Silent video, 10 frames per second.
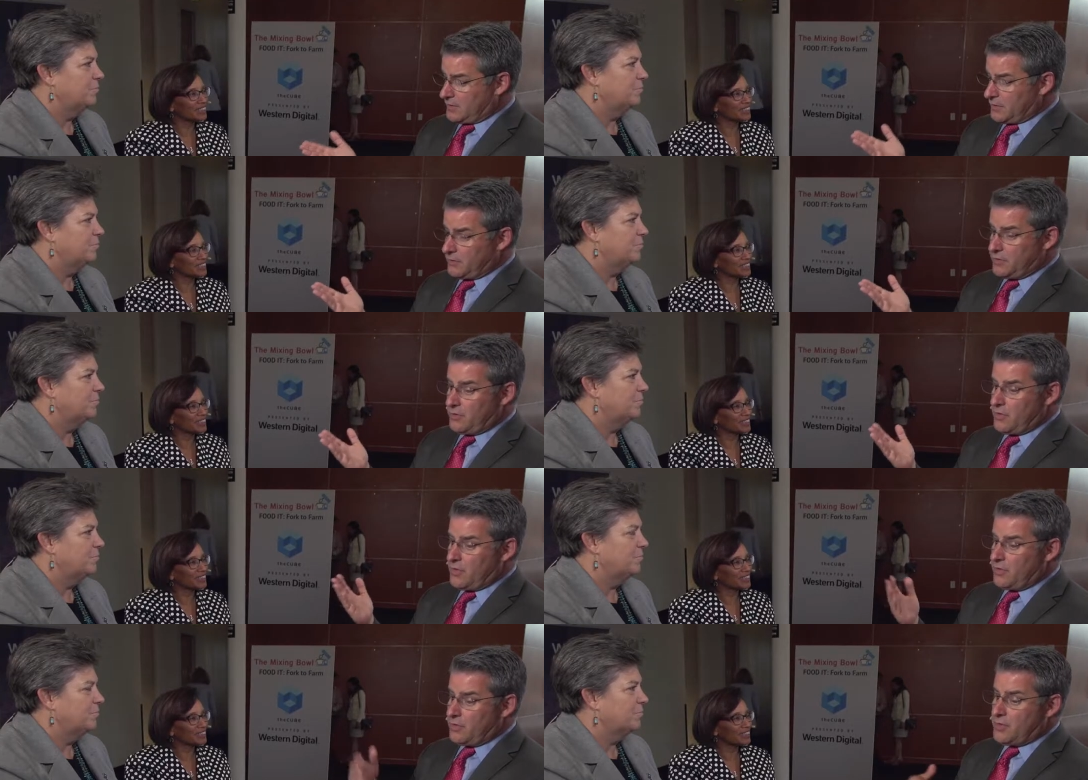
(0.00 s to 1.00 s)
Speaker 1: Glenda,
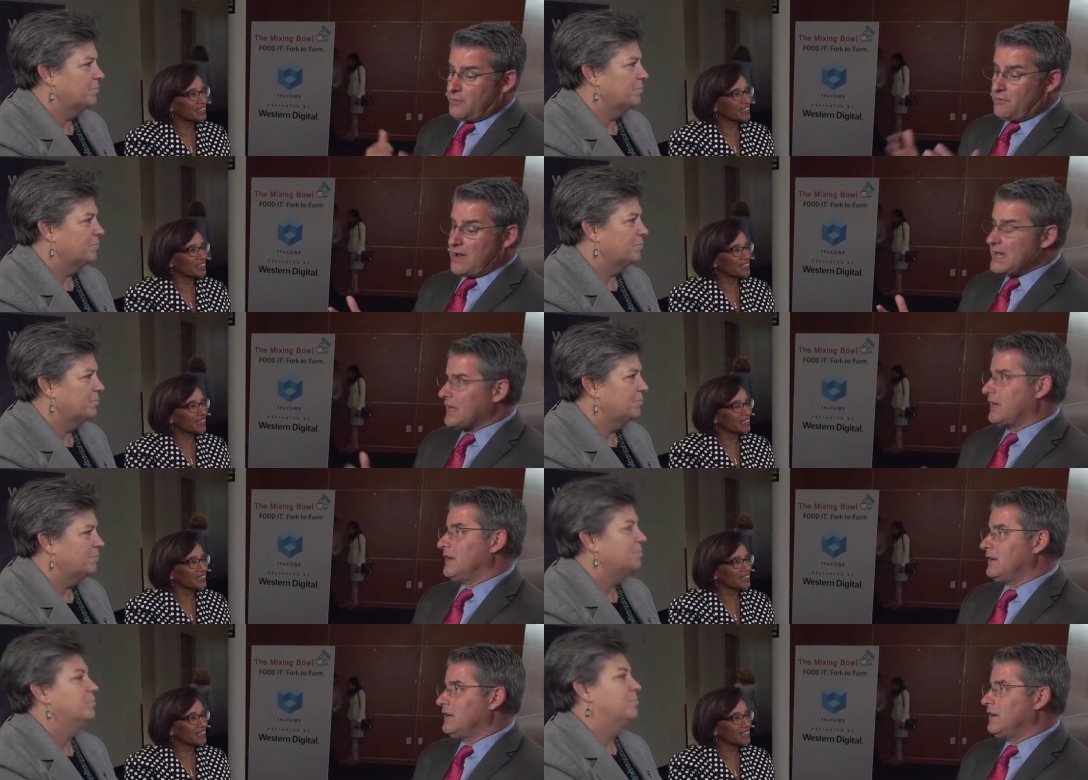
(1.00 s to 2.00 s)
the vine
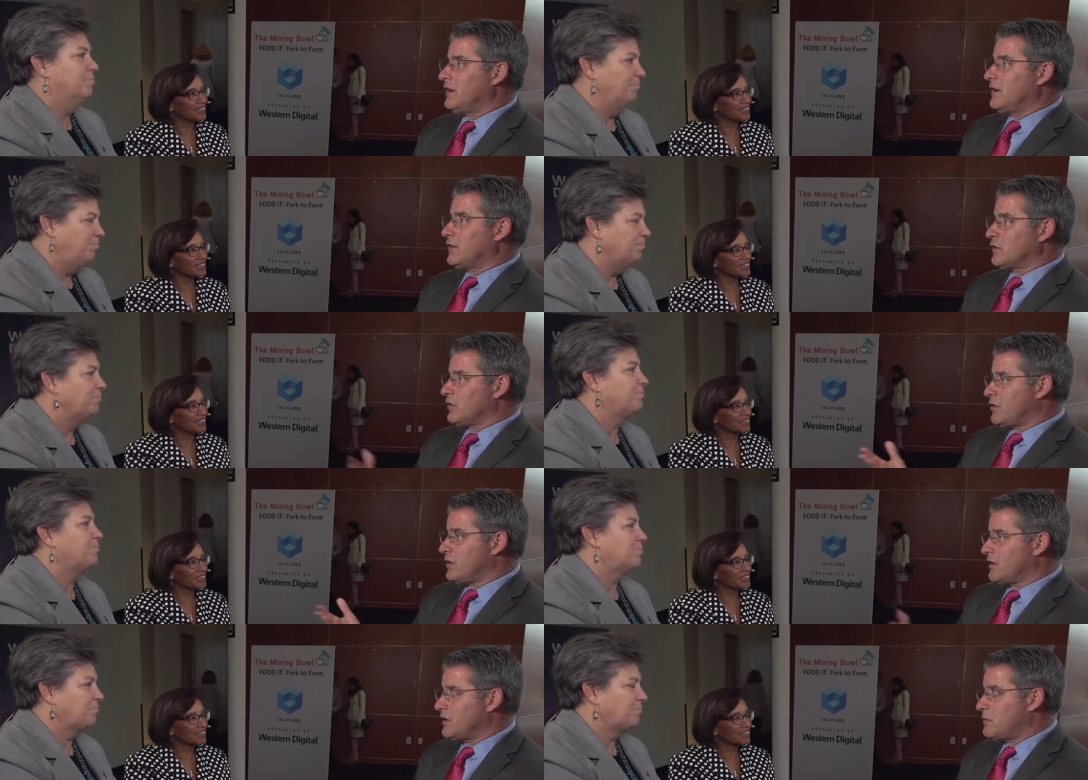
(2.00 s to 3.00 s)
mm -hmm. uh,
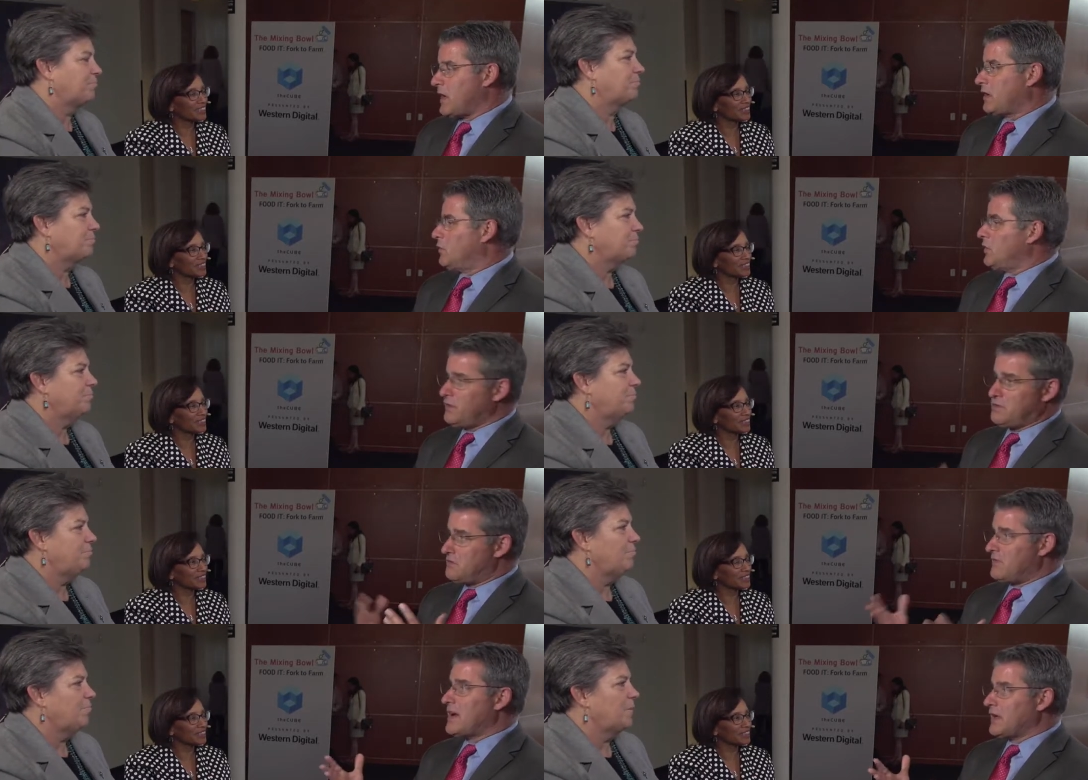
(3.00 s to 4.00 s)
earlier on in the panel. What is
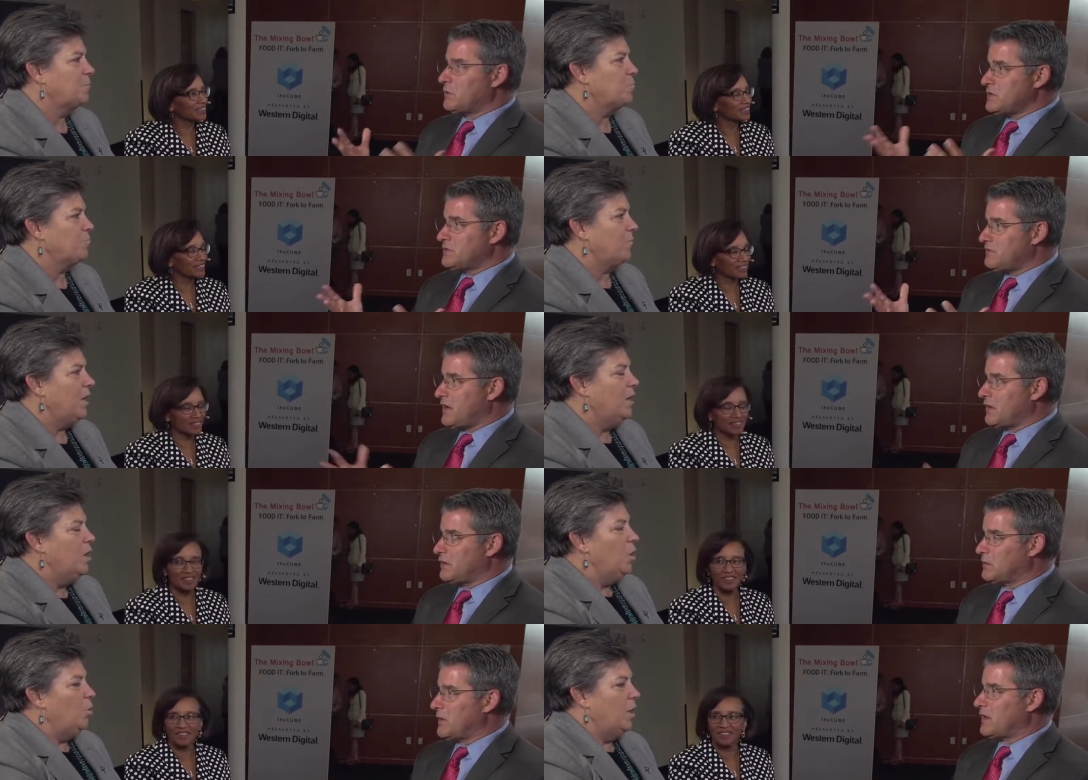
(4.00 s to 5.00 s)
the Vine? What's the Vine
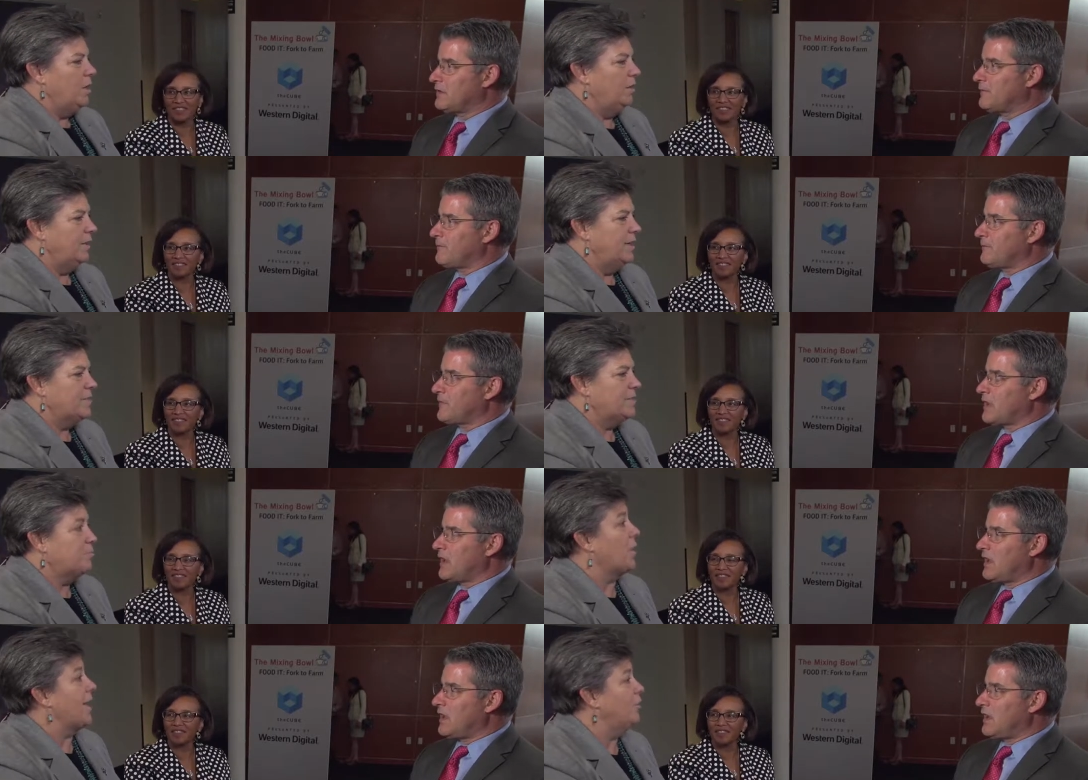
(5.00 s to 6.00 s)
all about?
Speaker 2: Well,
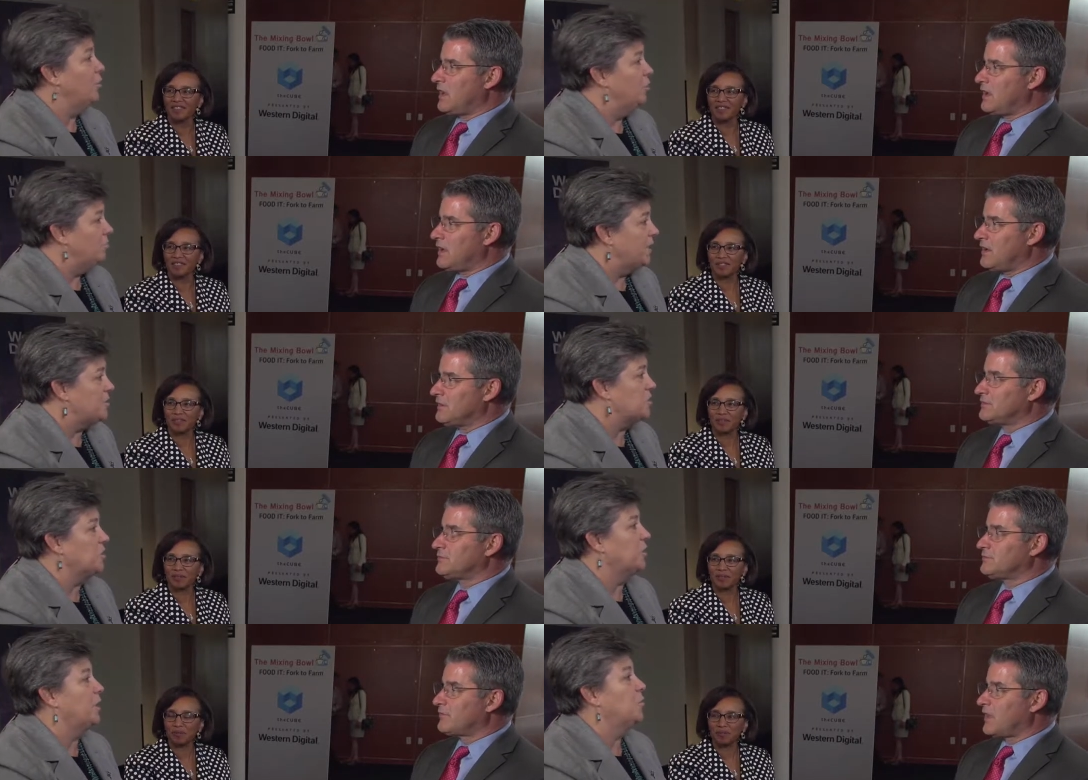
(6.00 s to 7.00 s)
it's brand new. It's
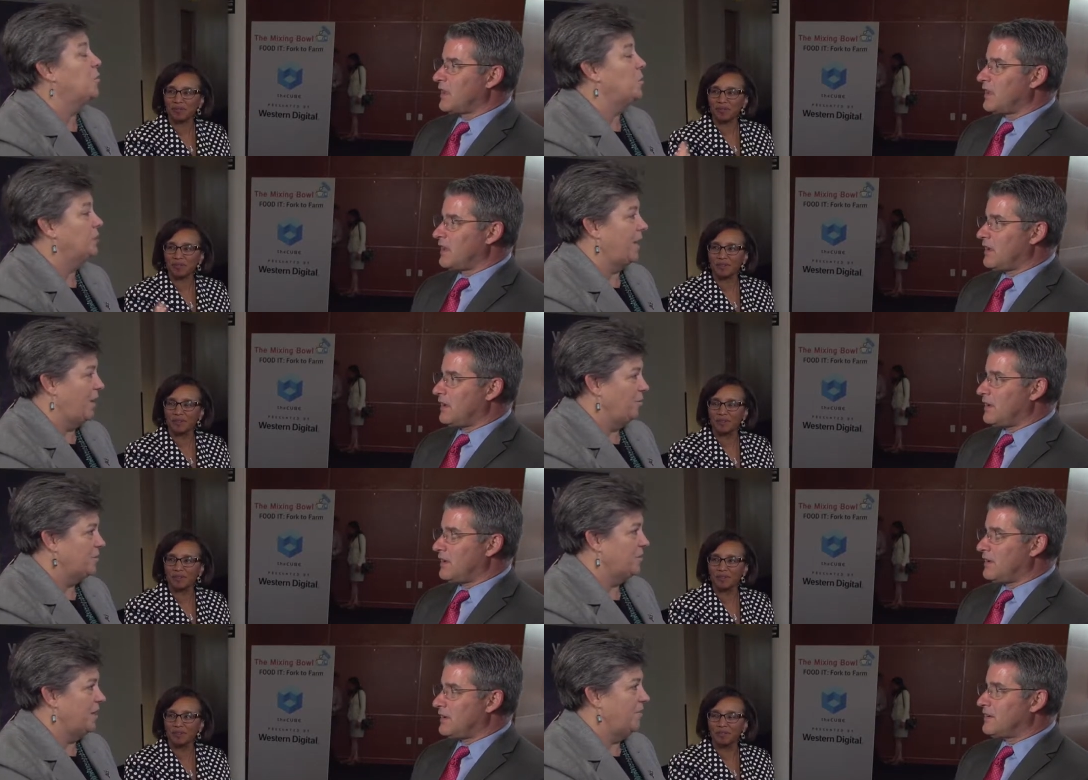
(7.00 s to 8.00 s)
still getting rolled
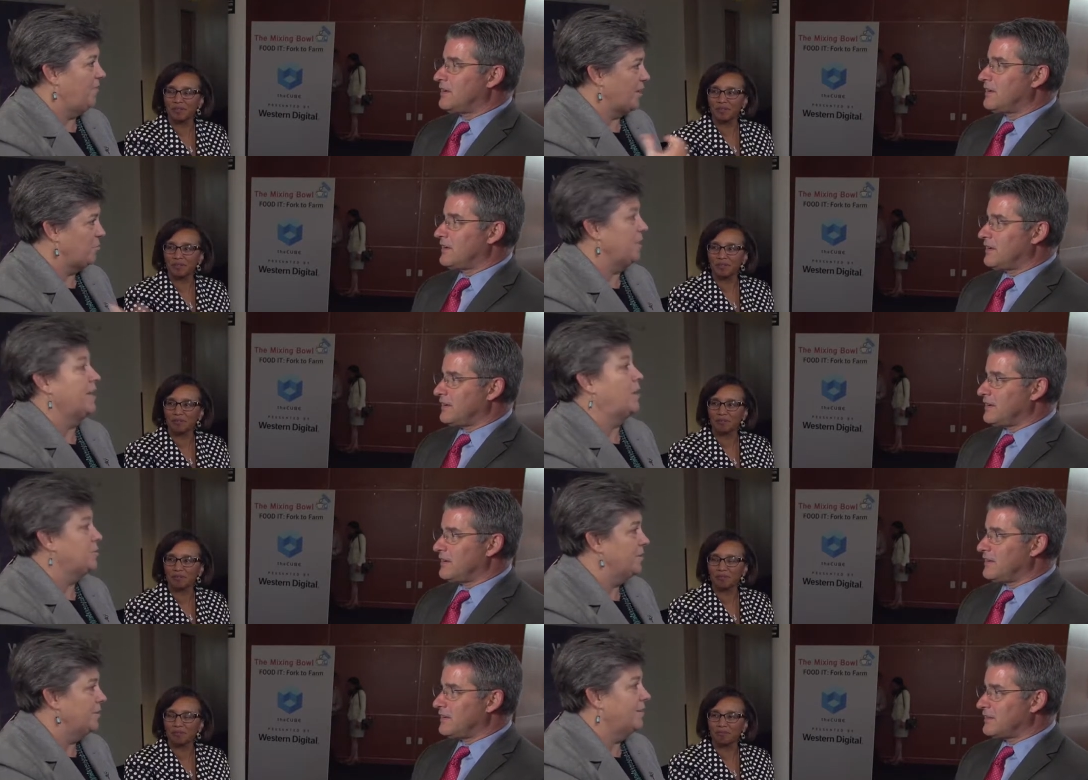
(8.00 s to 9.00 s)
out. Uh, in fact, we
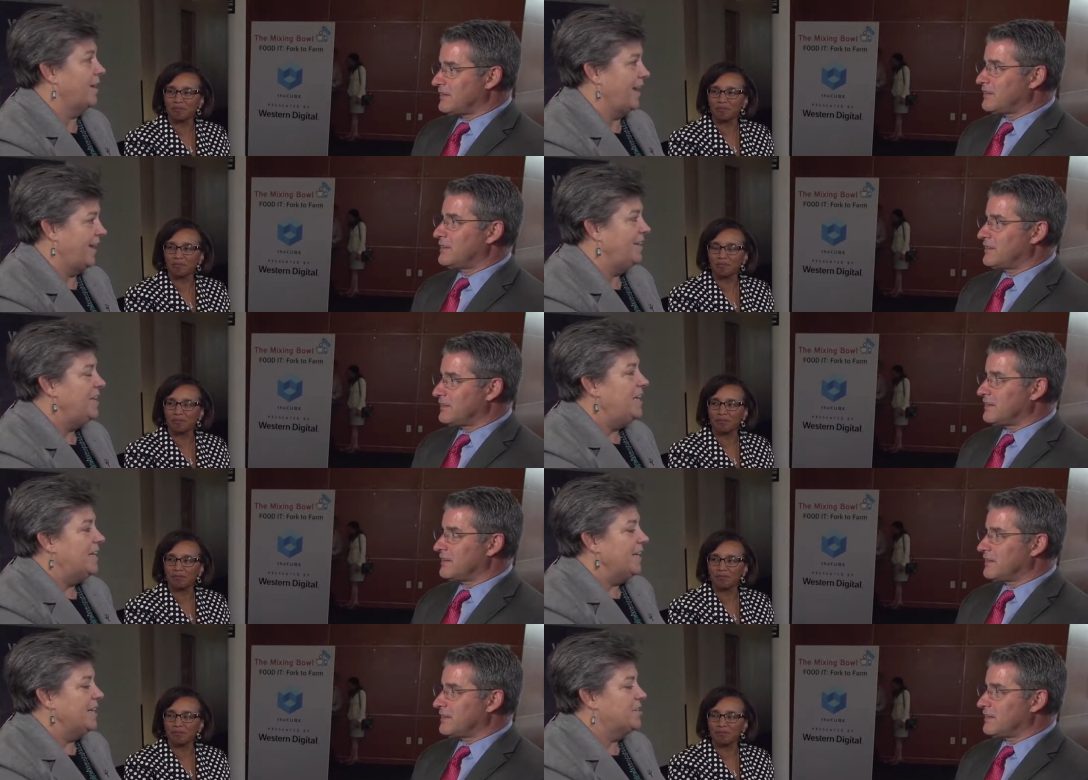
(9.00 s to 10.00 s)
announced it today.
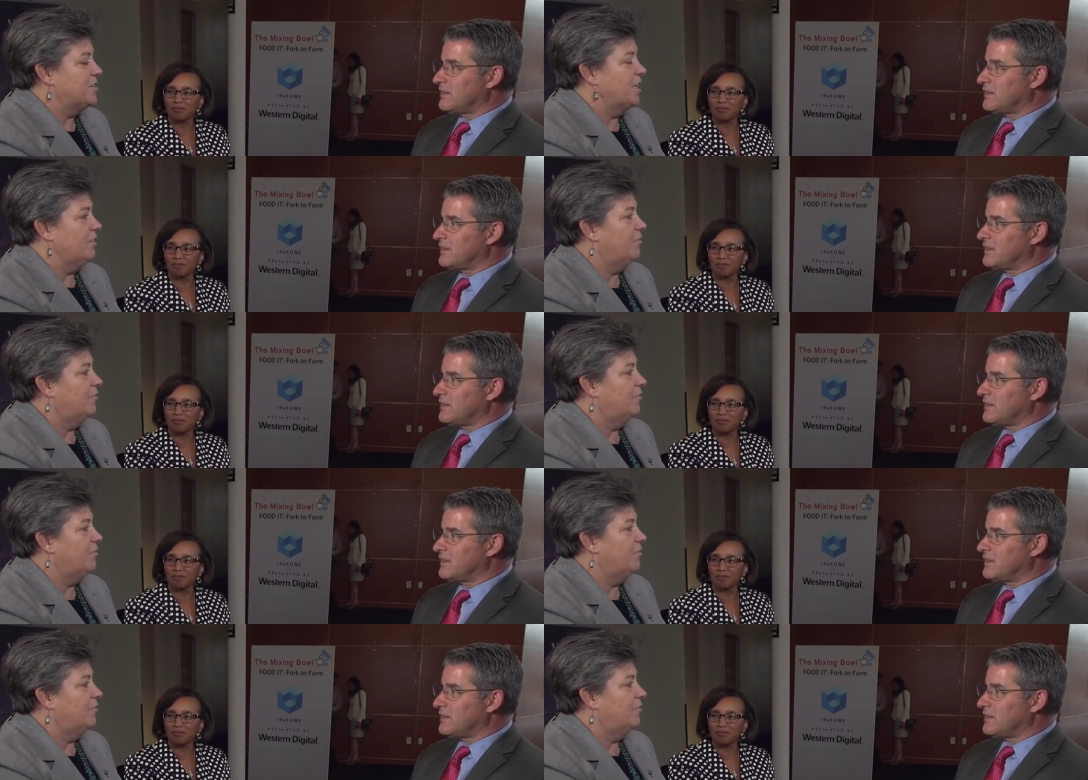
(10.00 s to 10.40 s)
It's the